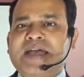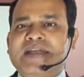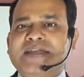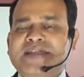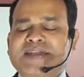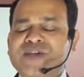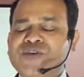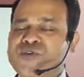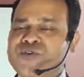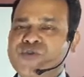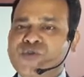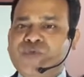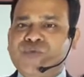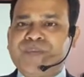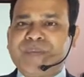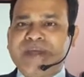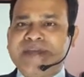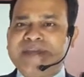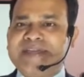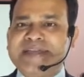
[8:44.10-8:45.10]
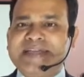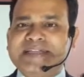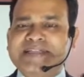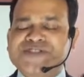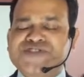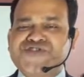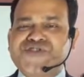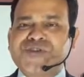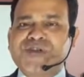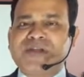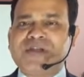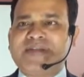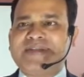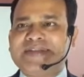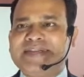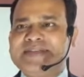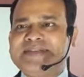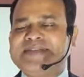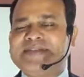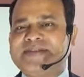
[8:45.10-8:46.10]
Due to many external
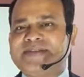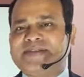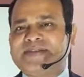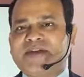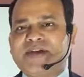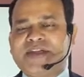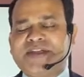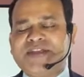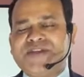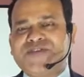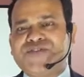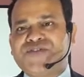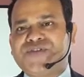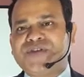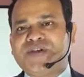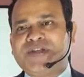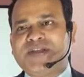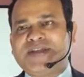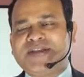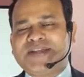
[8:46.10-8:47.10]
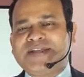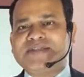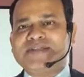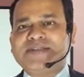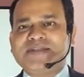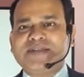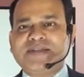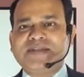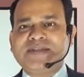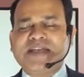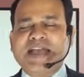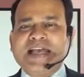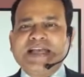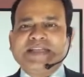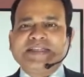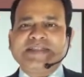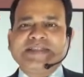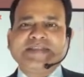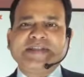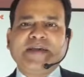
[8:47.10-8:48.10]
reason and internal reason,
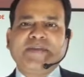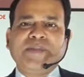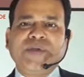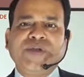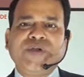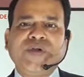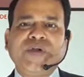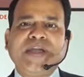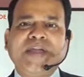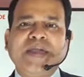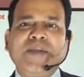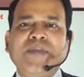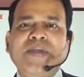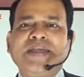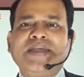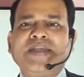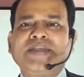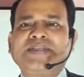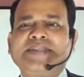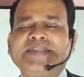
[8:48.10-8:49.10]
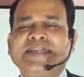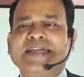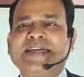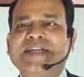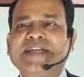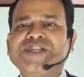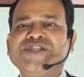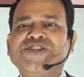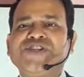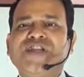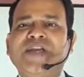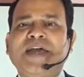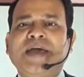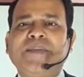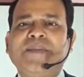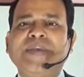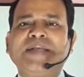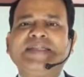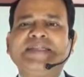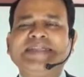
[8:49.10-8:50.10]
some you know, chemical secretion
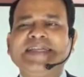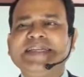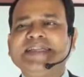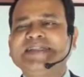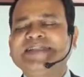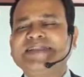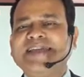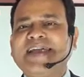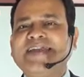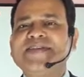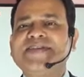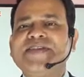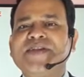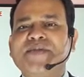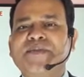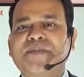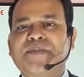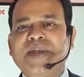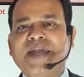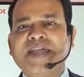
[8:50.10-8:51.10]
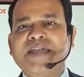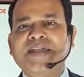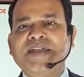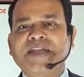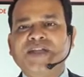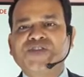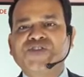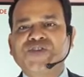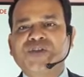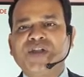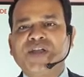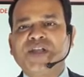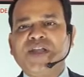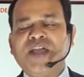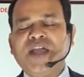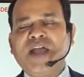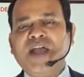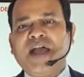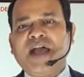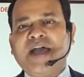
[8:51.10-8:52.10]
happens inside their brain actually
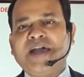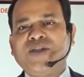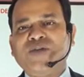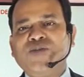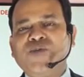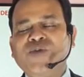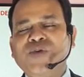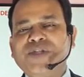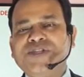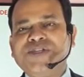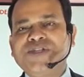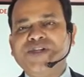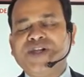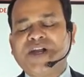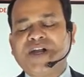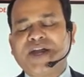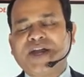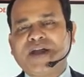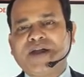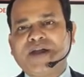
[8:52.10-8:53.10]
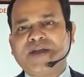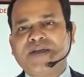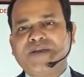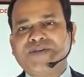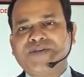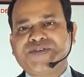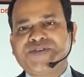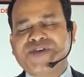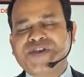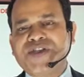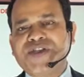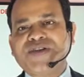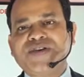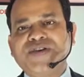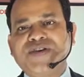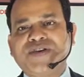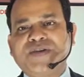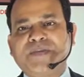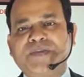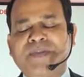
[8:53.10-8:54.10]
and which uh,
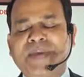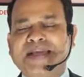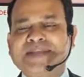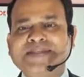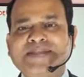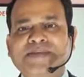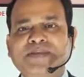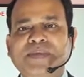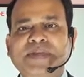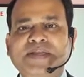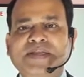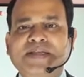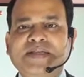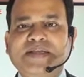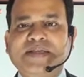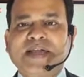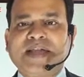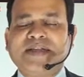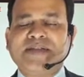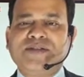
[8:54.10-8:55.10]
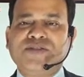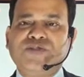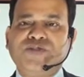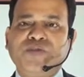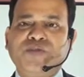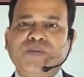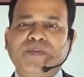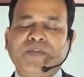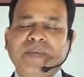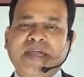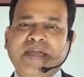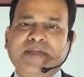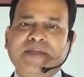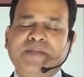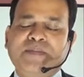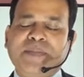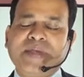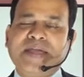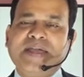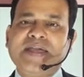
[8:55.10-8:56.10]
trigger massively and to make
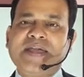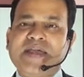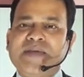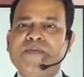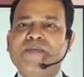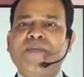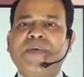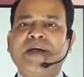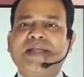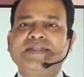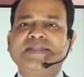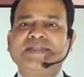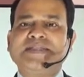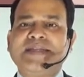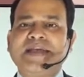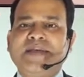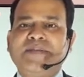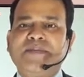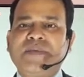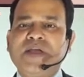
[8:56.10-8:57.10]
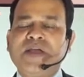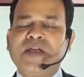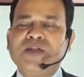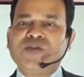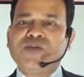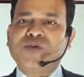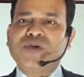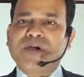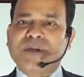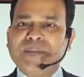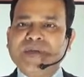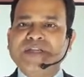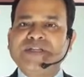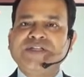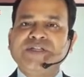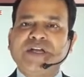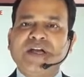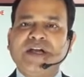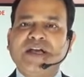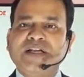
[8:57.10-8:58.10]
big impulse them to
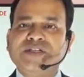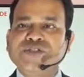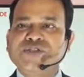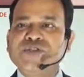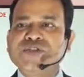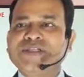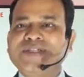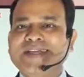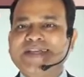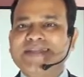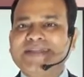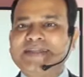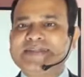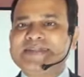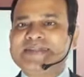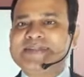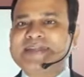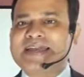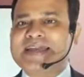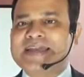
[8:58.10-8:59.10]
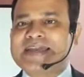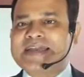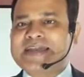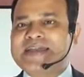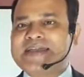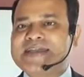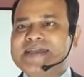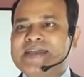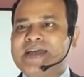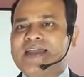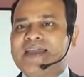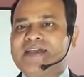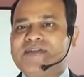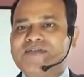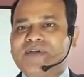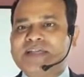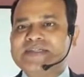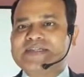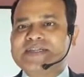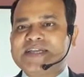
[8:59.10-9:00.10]
commit uh, suicide. This is the clinical
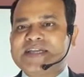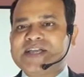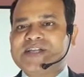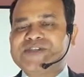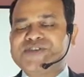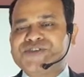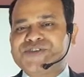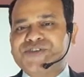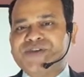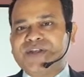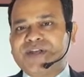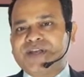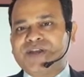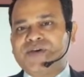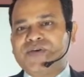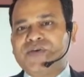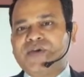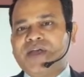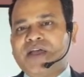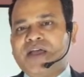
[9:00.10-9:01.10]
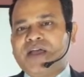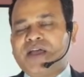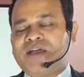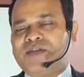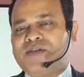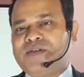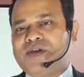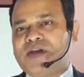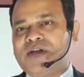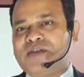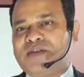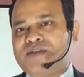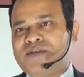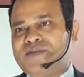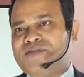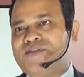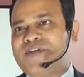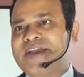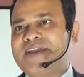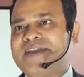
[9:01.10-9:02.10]
investigation, you know, I'll, I'll
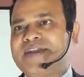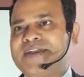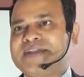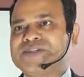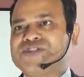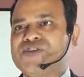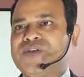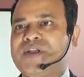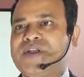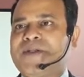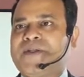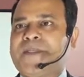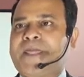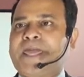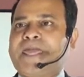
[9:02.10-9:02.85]
find actually.